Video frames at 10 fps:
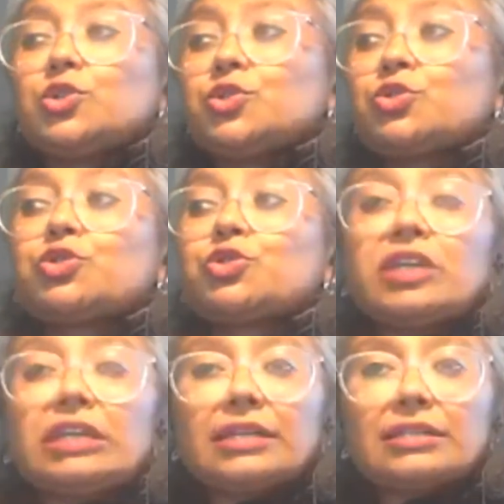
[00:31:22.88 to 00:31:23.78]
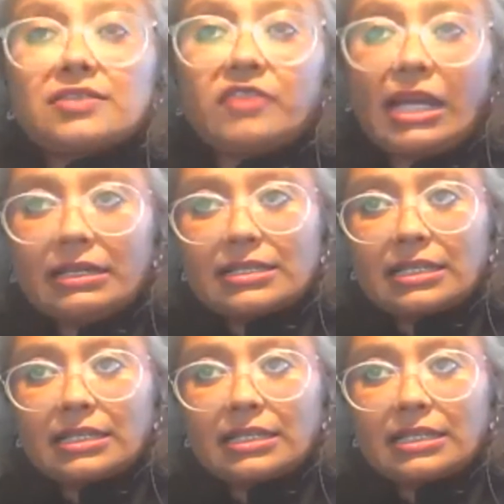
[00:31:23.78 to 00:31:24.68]
Don't you think it is violence
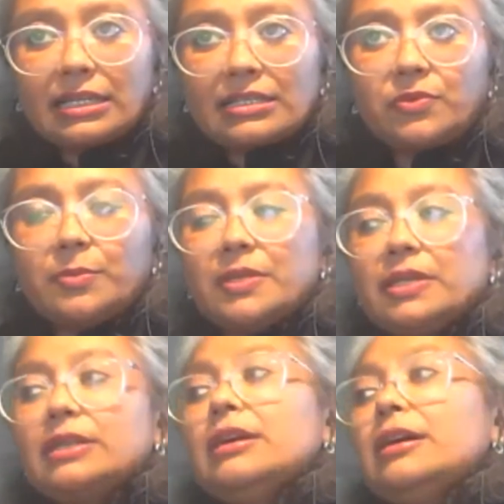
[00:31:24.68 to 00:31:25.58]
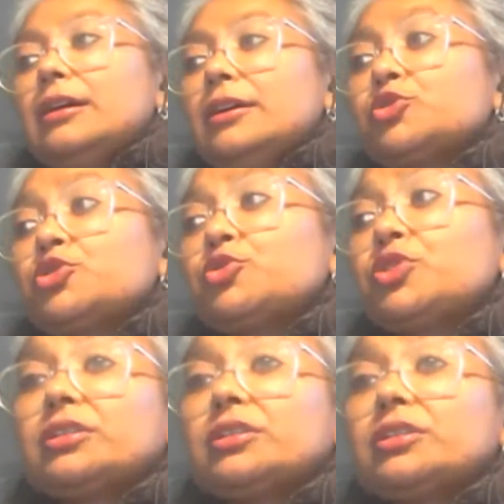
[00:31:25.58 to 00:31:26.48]
against women? Don't you
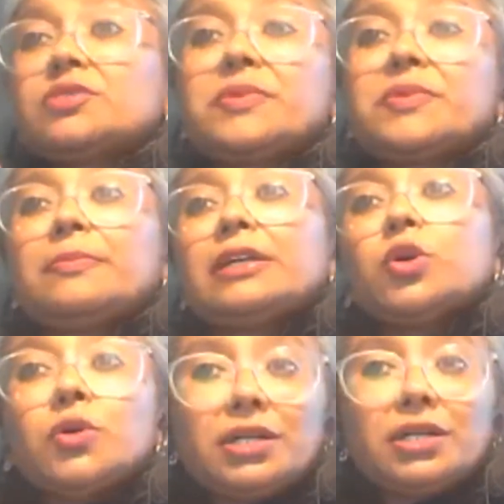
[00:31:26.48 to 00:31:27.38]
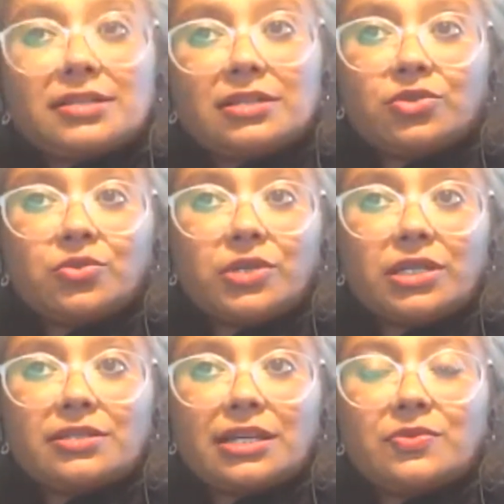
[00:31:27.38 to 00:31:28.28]
think these women are being coerced into doing
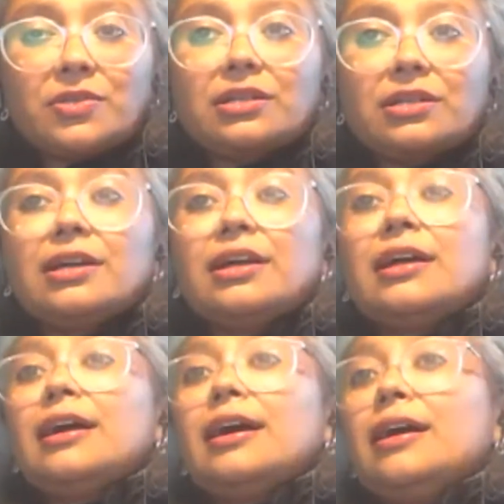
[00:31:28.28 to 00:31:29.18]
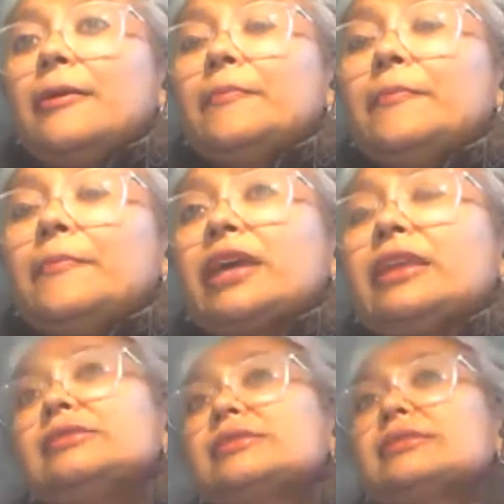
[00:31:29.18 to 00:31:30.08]
sex work? And
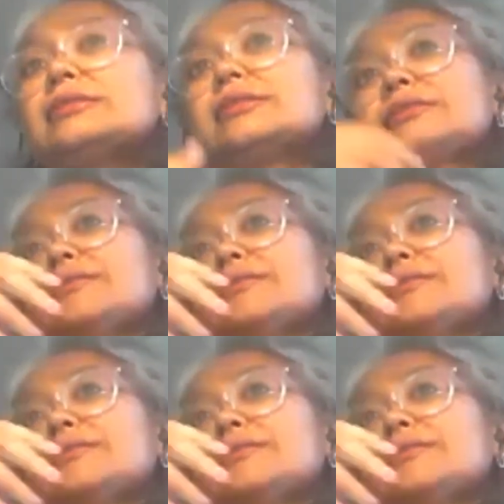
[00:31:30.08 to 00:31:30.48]
this is,